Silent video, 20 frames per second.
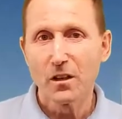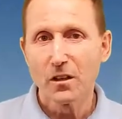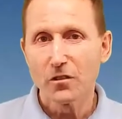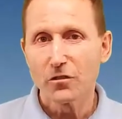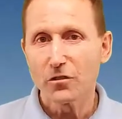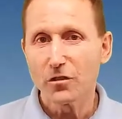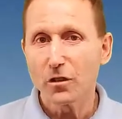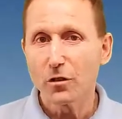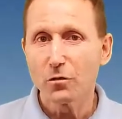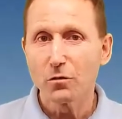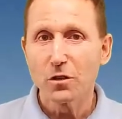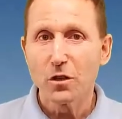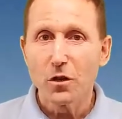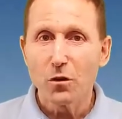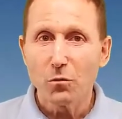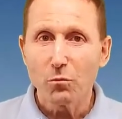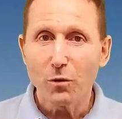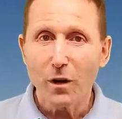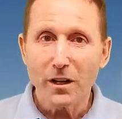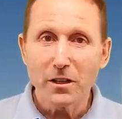So
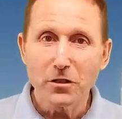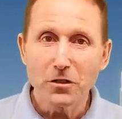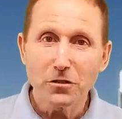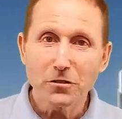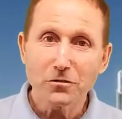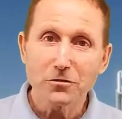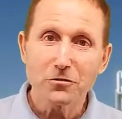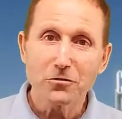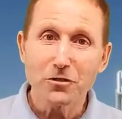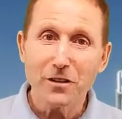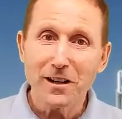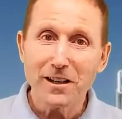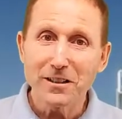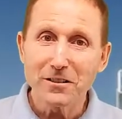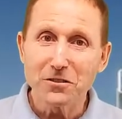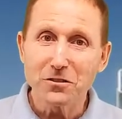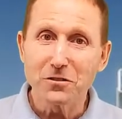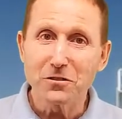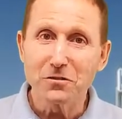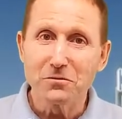while you're trying
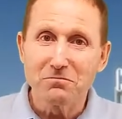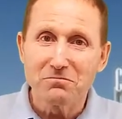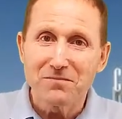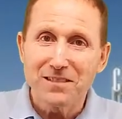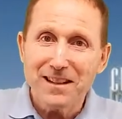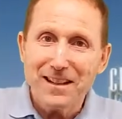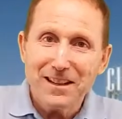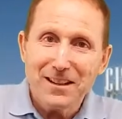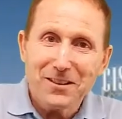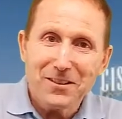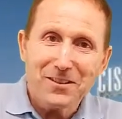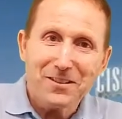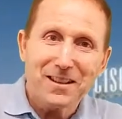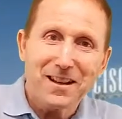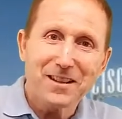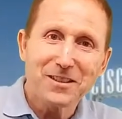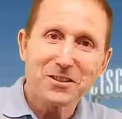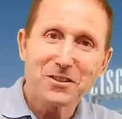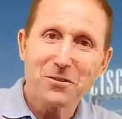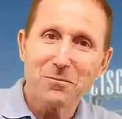to
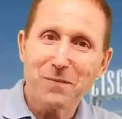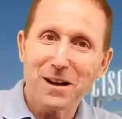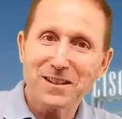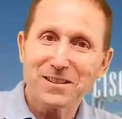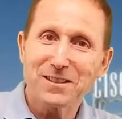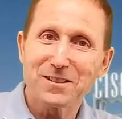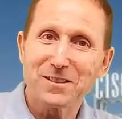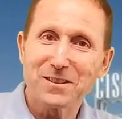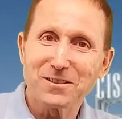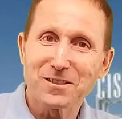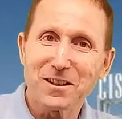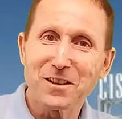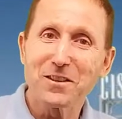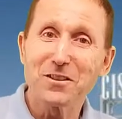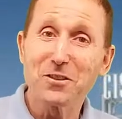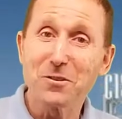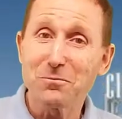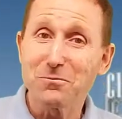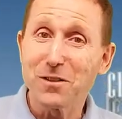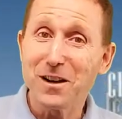elongate your muscles,
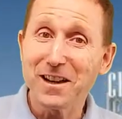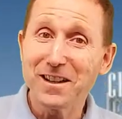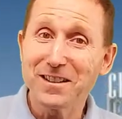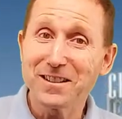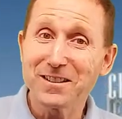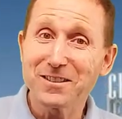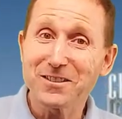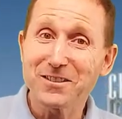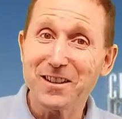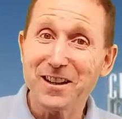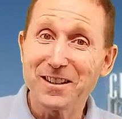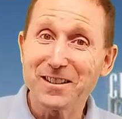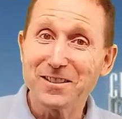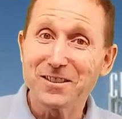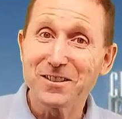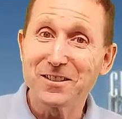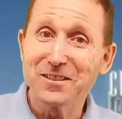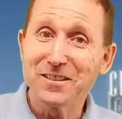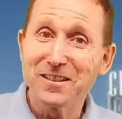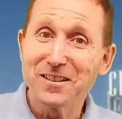your brain is trying
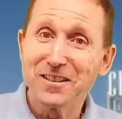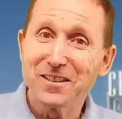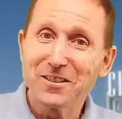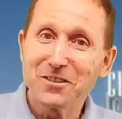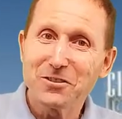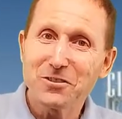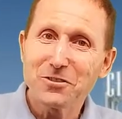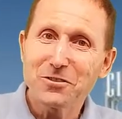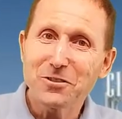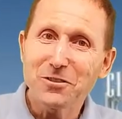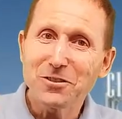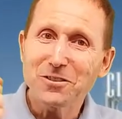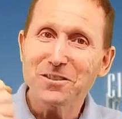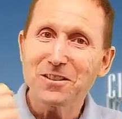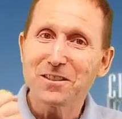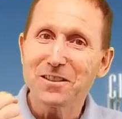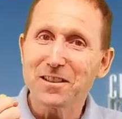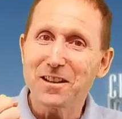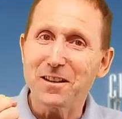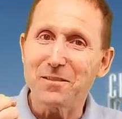to
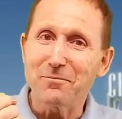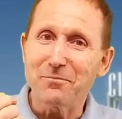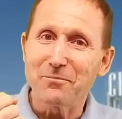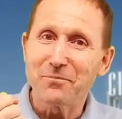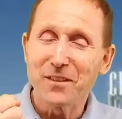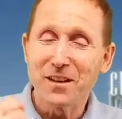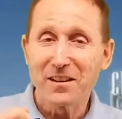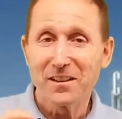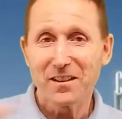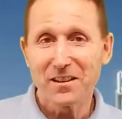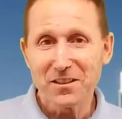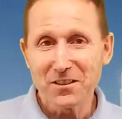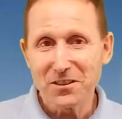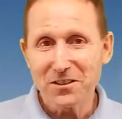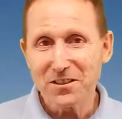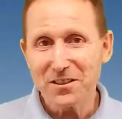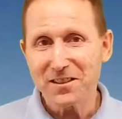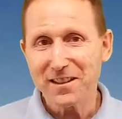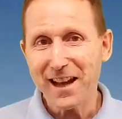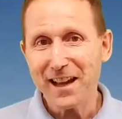shorten them. And a
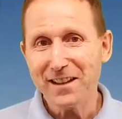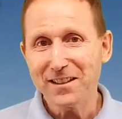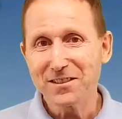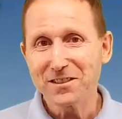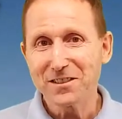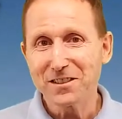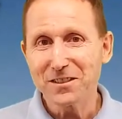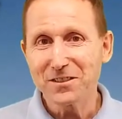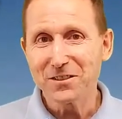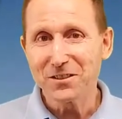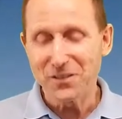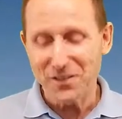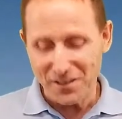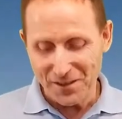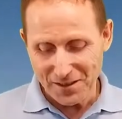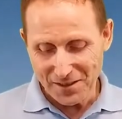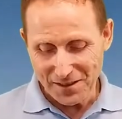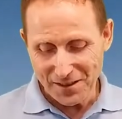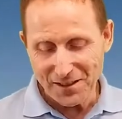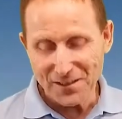good analogy to
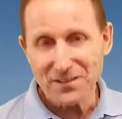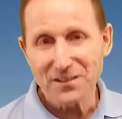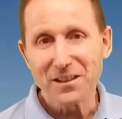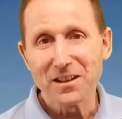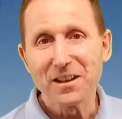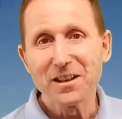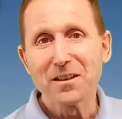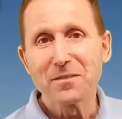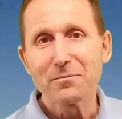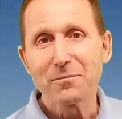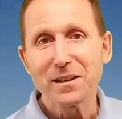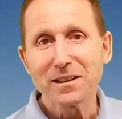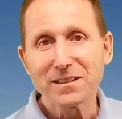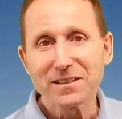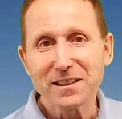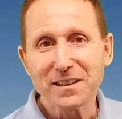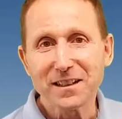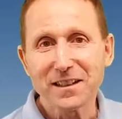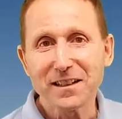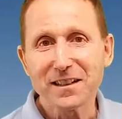this is
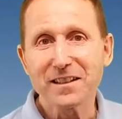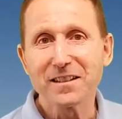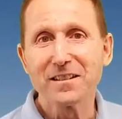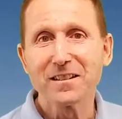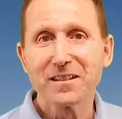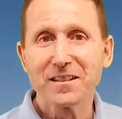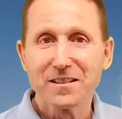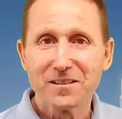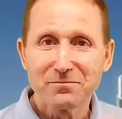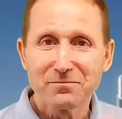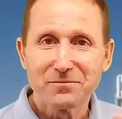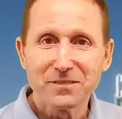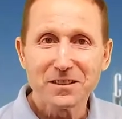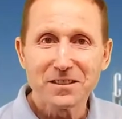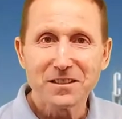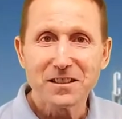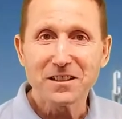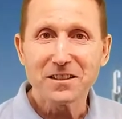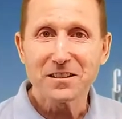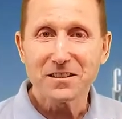basically
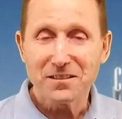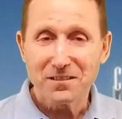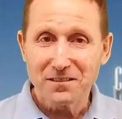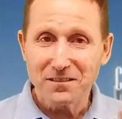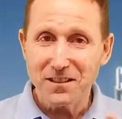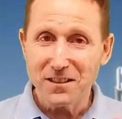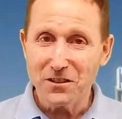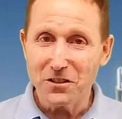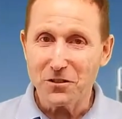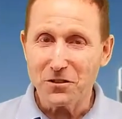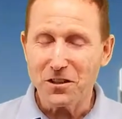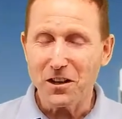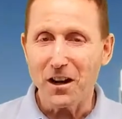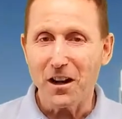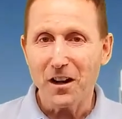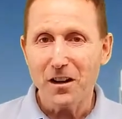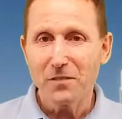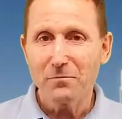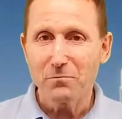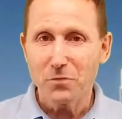sit in your
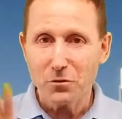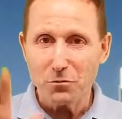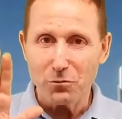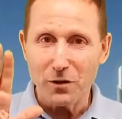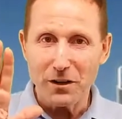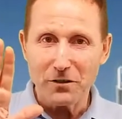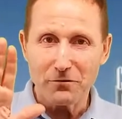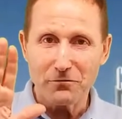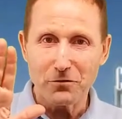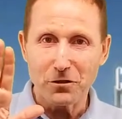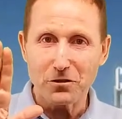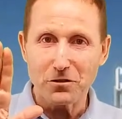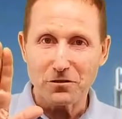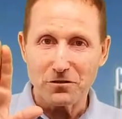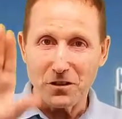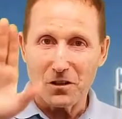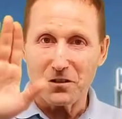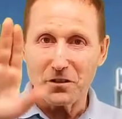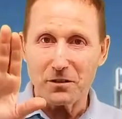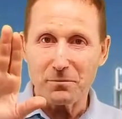car, put one foot
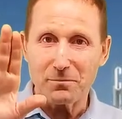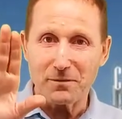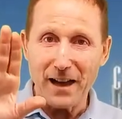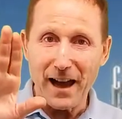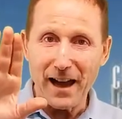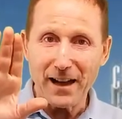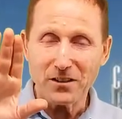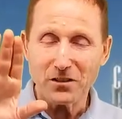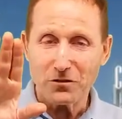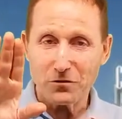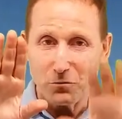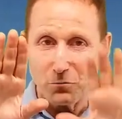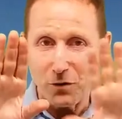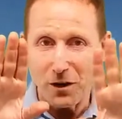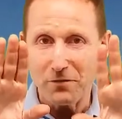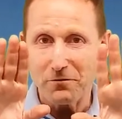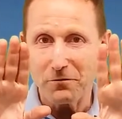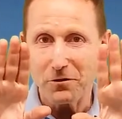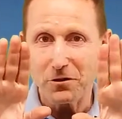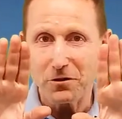on the gas,
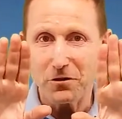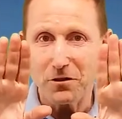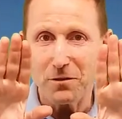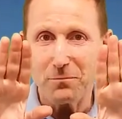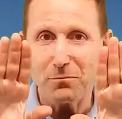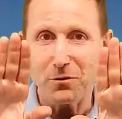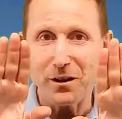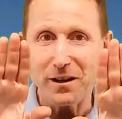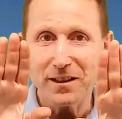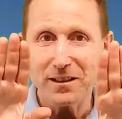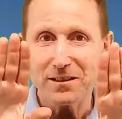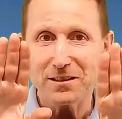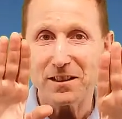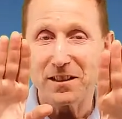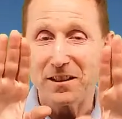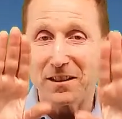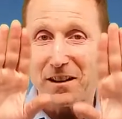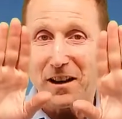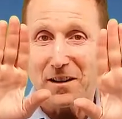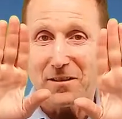one foot on the brakes,
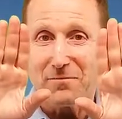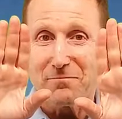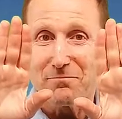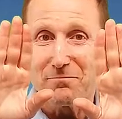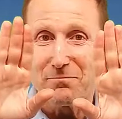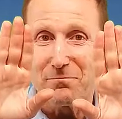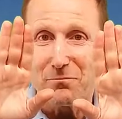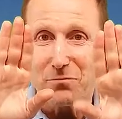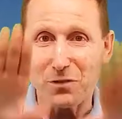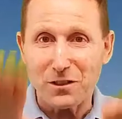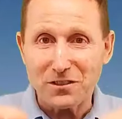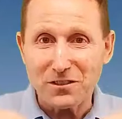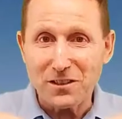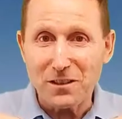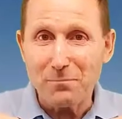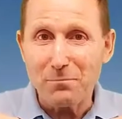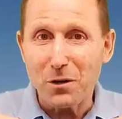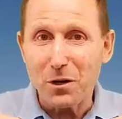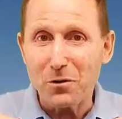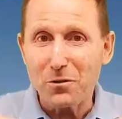and press
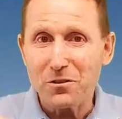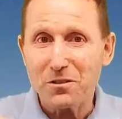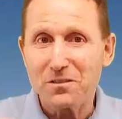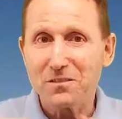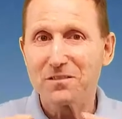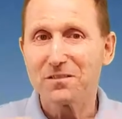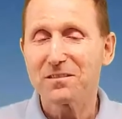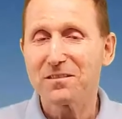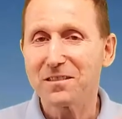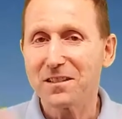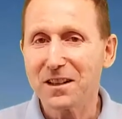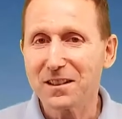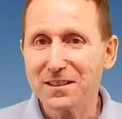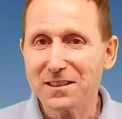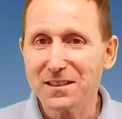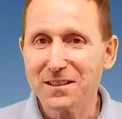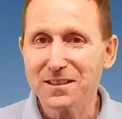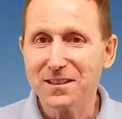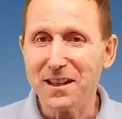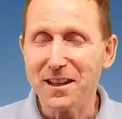them both at the
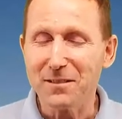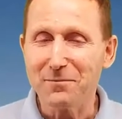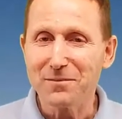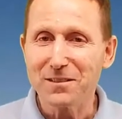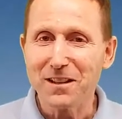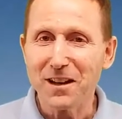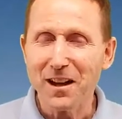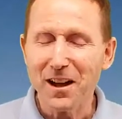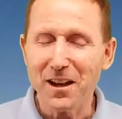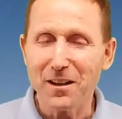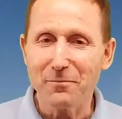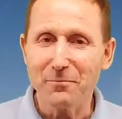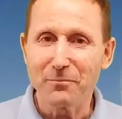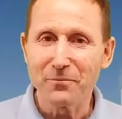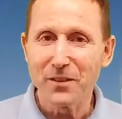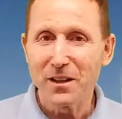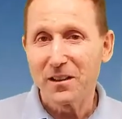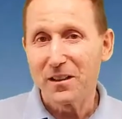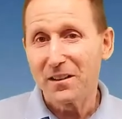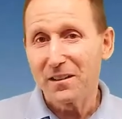same time.
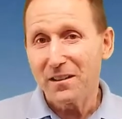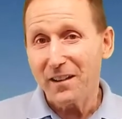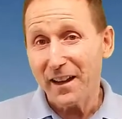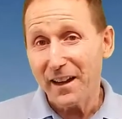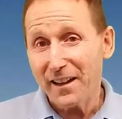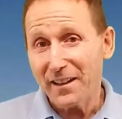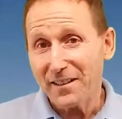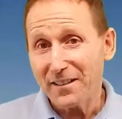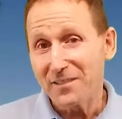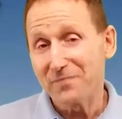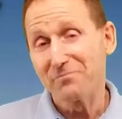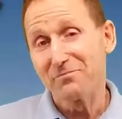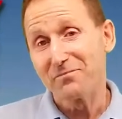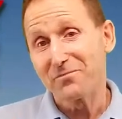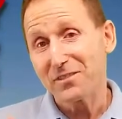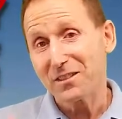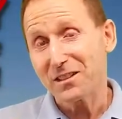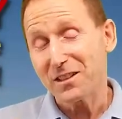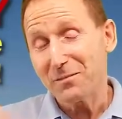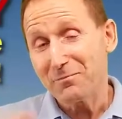And
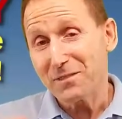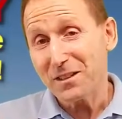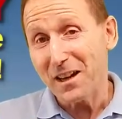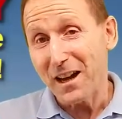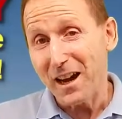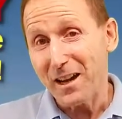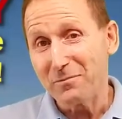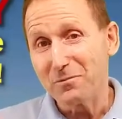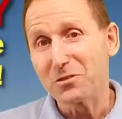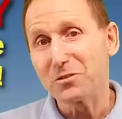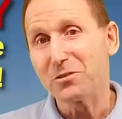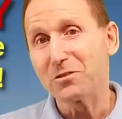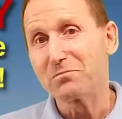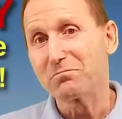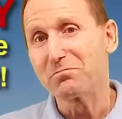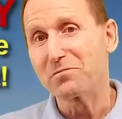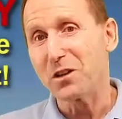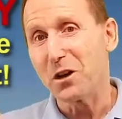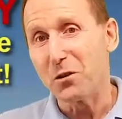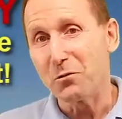sometimes you'll
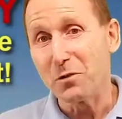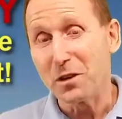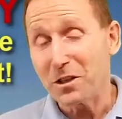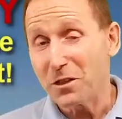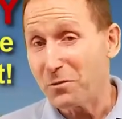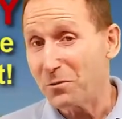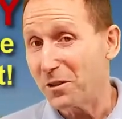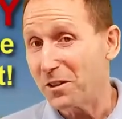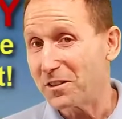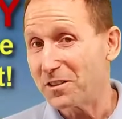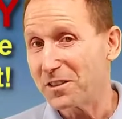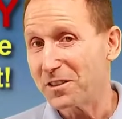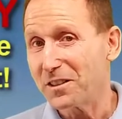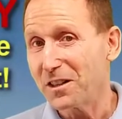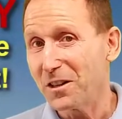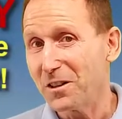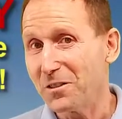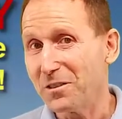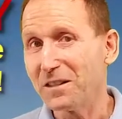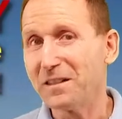go where you want to
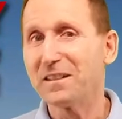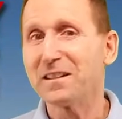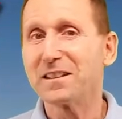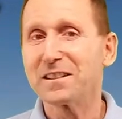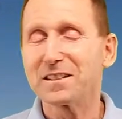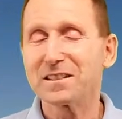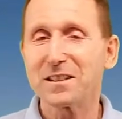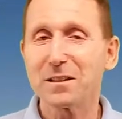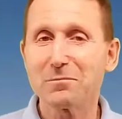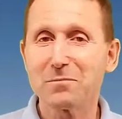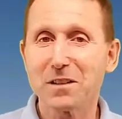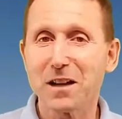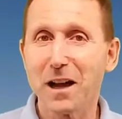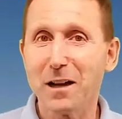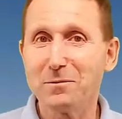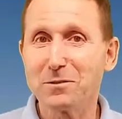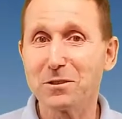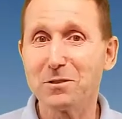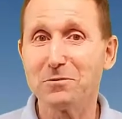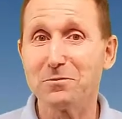go,
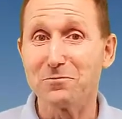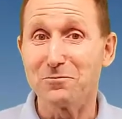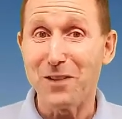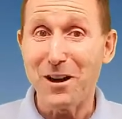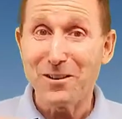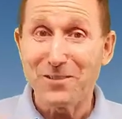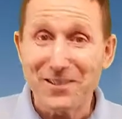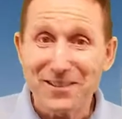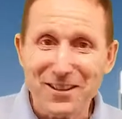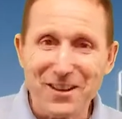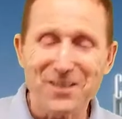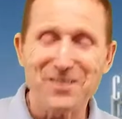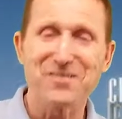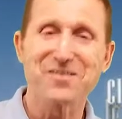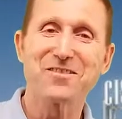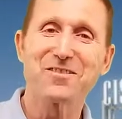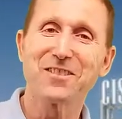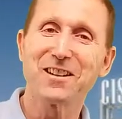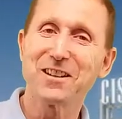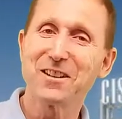sometimes you won't go
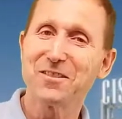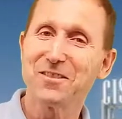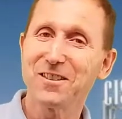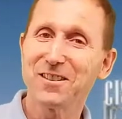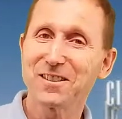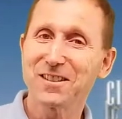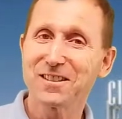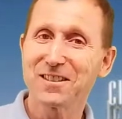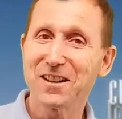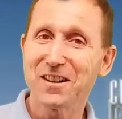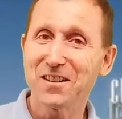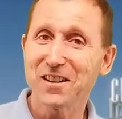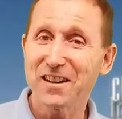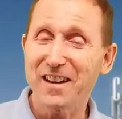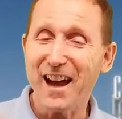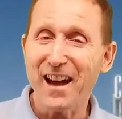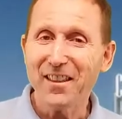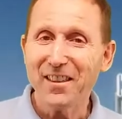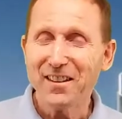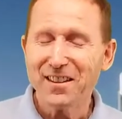where you want to go,
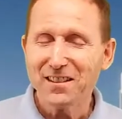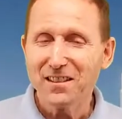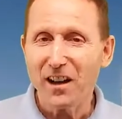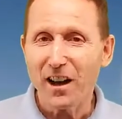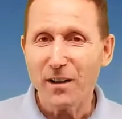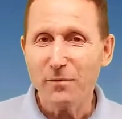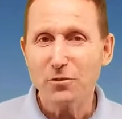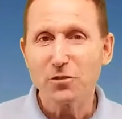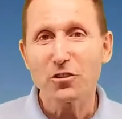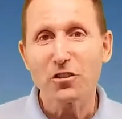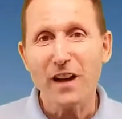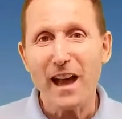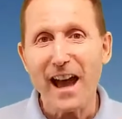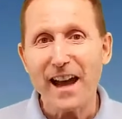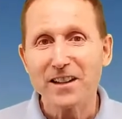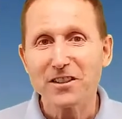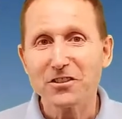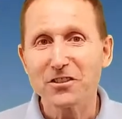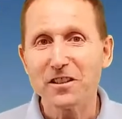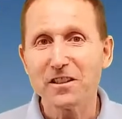and other times you'll
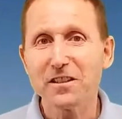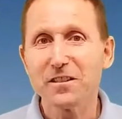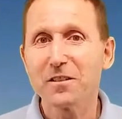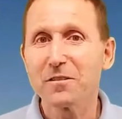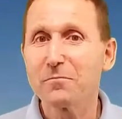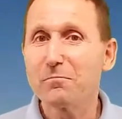actually